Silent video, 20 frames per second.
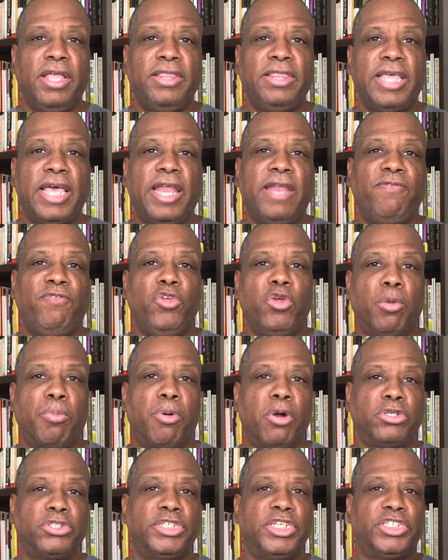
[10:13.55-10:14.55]
that if you're a
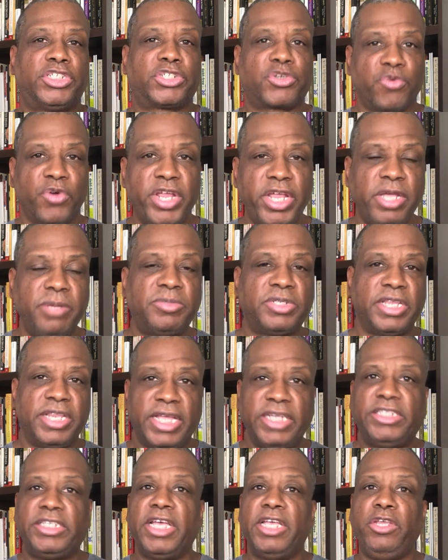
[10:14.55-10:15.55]
person that screams and
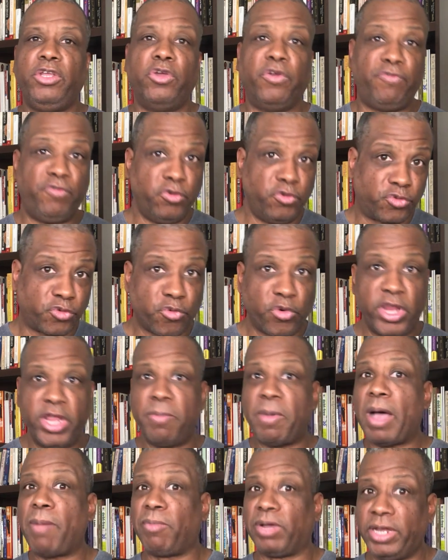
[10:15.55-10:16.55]
they tell you if you scream
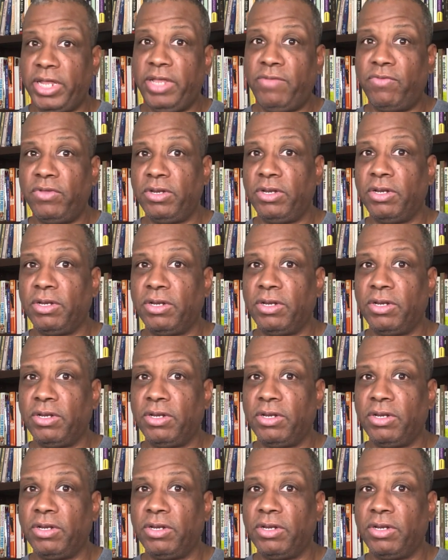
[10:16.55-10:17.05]
i'm leaving